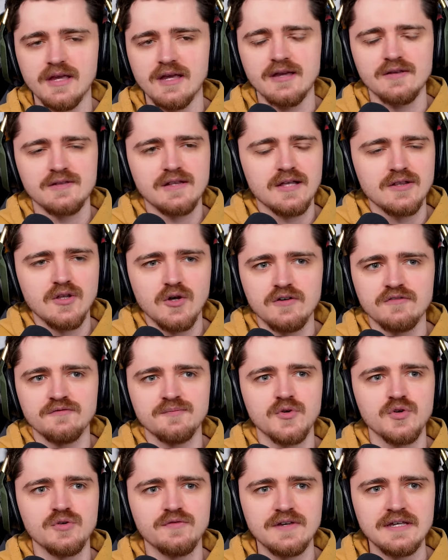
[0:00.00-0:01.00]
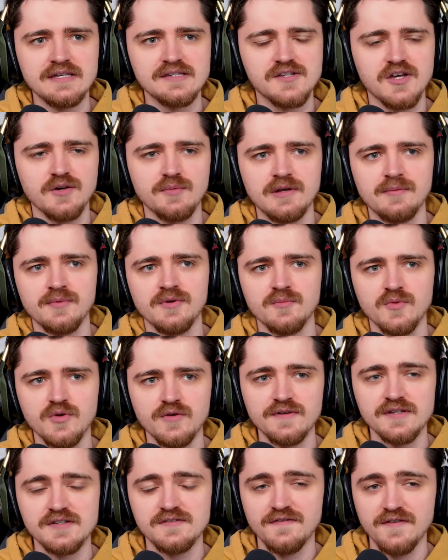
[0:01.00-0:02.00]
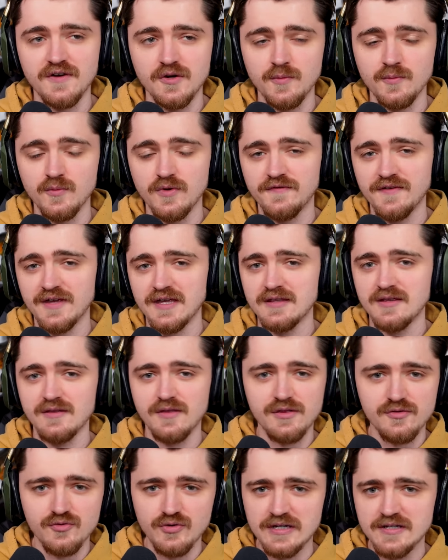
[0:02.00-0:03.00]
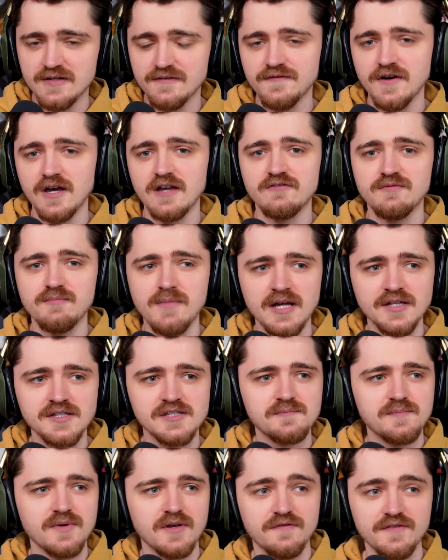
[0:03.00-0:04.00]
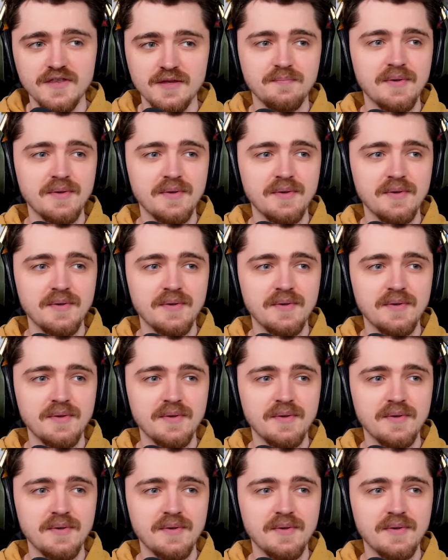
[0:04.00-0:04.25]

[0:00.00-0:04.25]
a lot of movies, comic book movies, film within 3 to 5 months. But for the